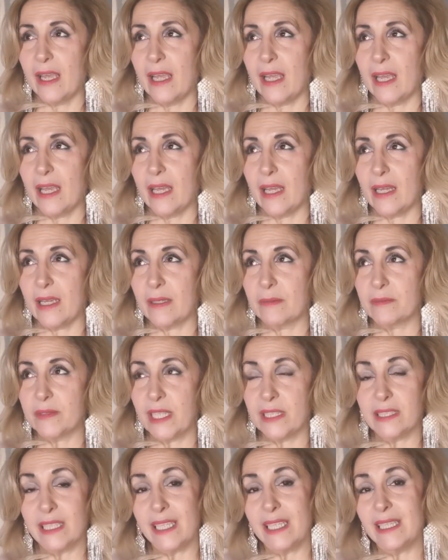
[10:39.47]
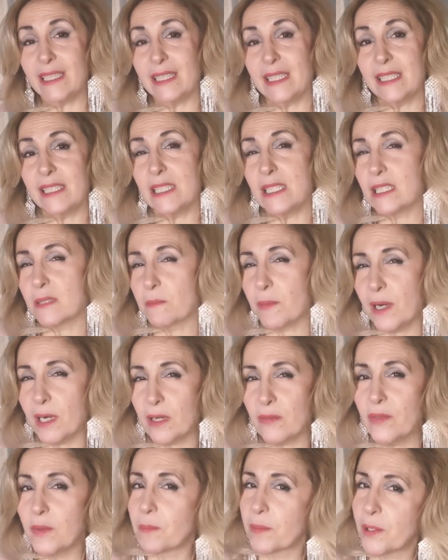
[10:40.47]
that this is
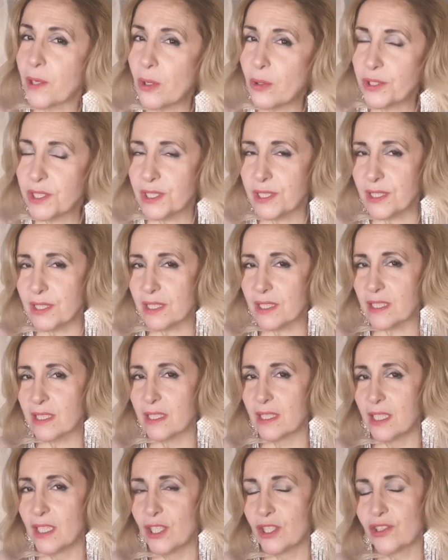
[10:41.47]
part of the process,